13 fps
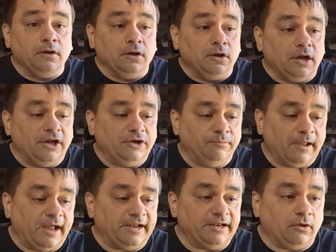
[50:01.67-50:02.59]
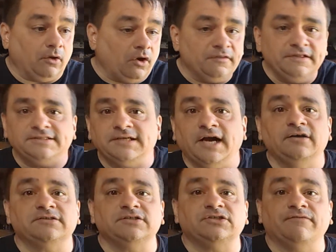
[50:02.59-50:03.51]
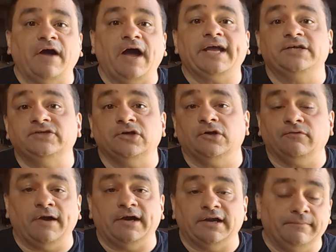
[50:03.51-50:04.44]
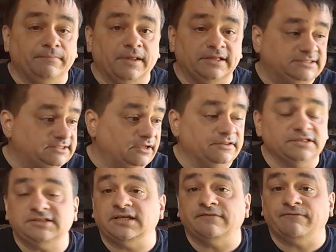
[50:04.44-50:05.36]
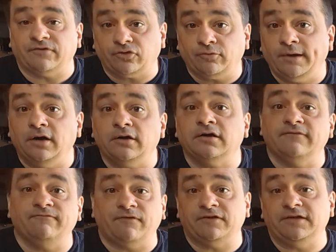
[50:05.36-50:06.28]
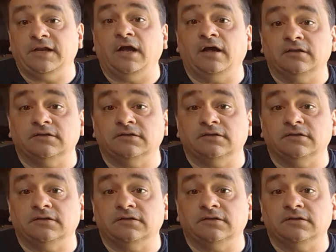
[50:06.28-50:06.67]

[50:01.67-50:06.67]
and you add all these tires and stuff, I could turn around and sell this thing for $350.